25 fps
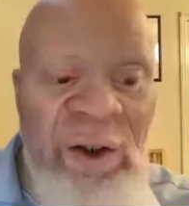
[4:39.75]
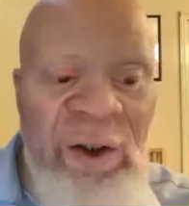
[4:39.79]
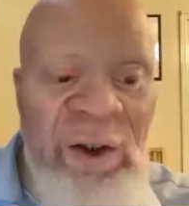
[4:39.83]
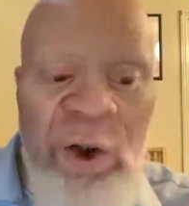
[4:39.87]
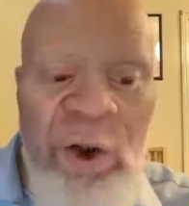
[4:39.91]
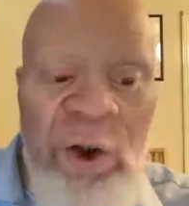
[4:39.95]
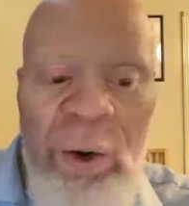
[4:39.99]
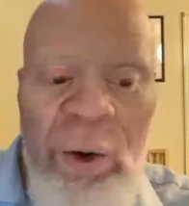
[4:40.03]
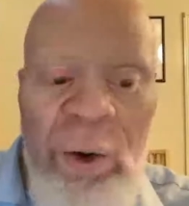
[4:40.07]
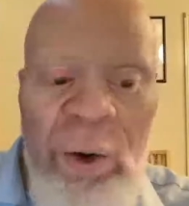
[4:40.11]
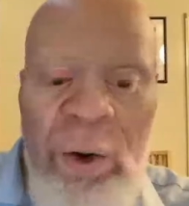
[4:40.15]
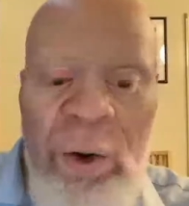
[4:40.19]

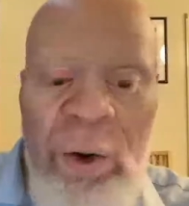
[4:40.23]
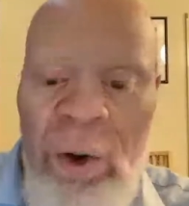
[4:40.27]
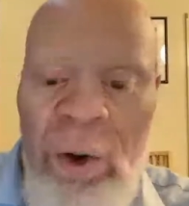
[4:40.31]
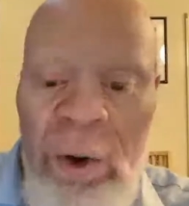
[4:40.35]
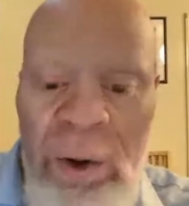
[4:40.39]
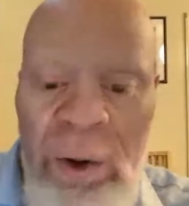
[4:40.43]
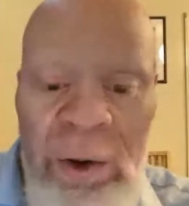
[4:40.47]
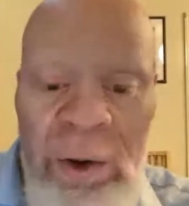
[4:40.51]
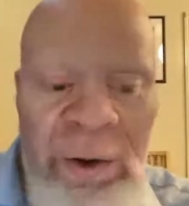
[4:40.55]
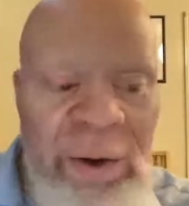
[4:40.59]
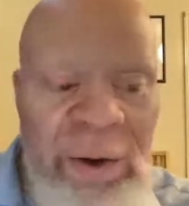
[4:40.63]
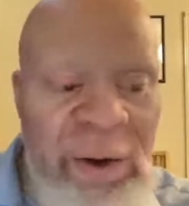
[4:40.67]
Todd
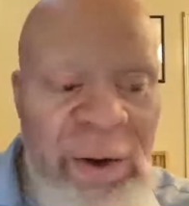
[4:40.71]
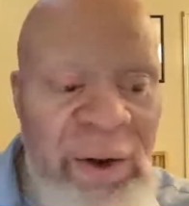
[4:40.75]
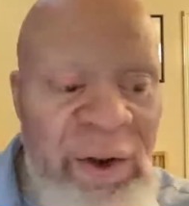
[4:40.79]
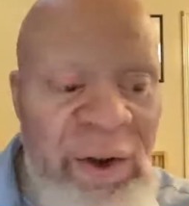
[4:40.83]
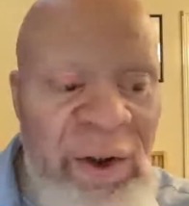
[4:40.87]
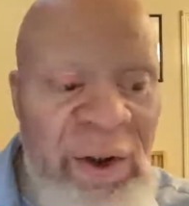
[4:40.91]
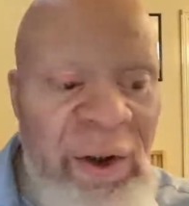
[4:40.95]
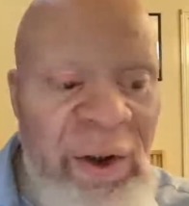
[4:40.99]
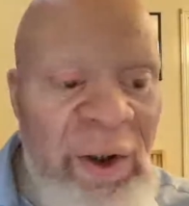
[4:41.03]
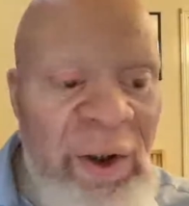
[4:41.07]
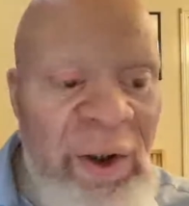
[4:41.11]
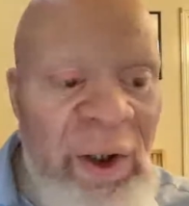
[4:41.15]
Holland,
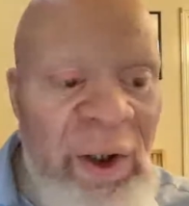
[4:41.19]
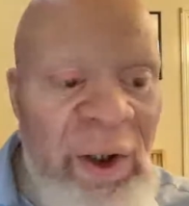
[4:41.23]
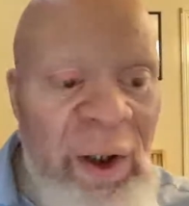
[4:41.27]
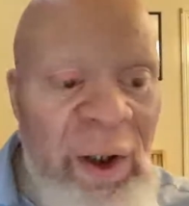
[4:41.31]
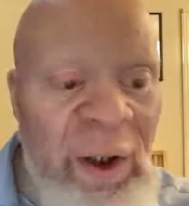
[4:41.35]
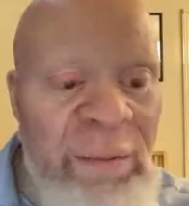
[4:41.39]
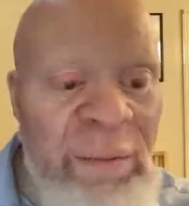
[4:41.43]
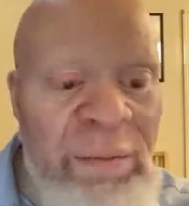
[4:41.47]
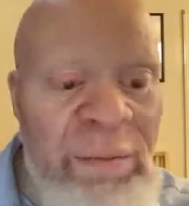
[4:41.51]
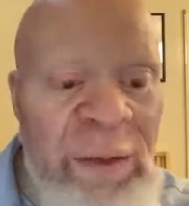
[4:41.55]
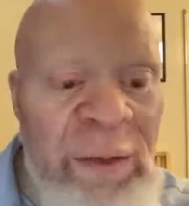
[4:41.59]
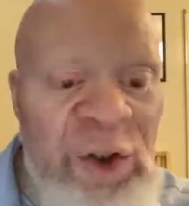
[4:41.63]

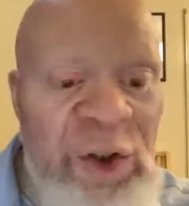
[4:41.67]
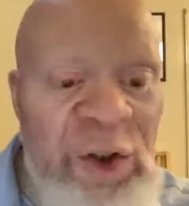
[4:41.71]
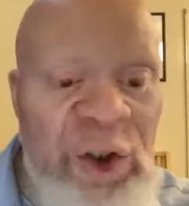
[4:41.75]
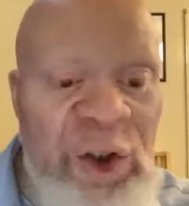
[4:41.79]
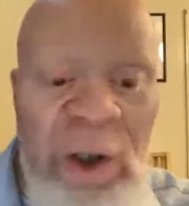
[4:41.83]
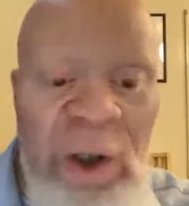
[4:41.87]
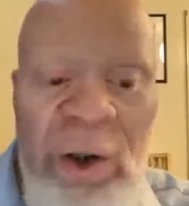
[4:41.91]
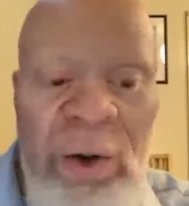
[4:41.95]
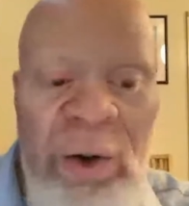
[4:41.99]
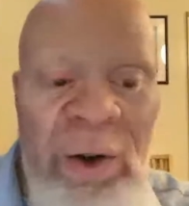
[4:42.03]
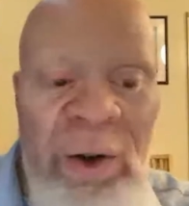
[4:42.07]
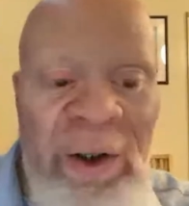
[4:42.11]

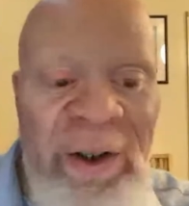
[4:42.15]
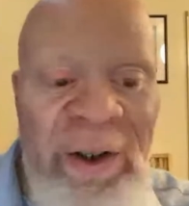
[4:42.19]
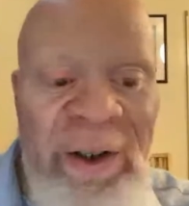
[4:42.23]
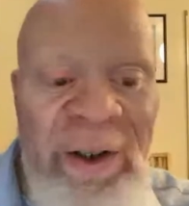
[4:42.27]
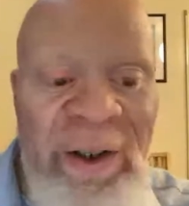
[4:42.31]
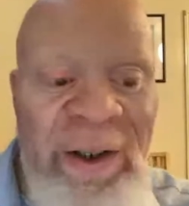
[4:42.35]
Michelle